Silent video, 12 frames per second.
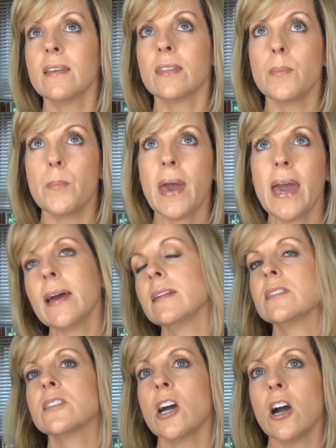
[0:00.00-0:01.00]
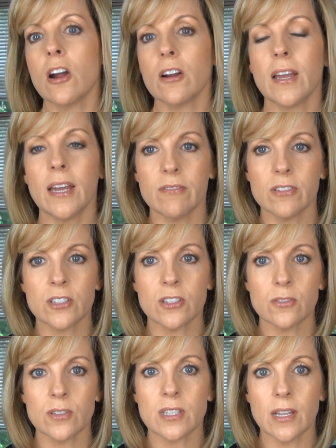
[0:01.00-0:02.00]
The mattes are ever
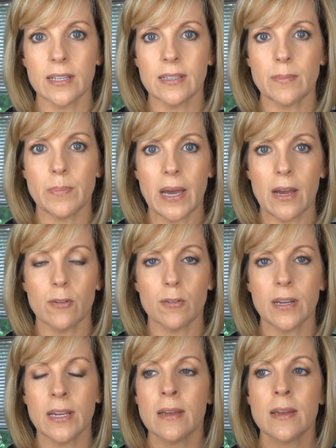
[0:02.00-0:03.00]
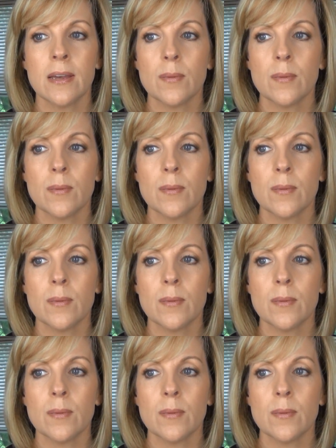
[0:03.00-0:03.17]
so slightly powdery,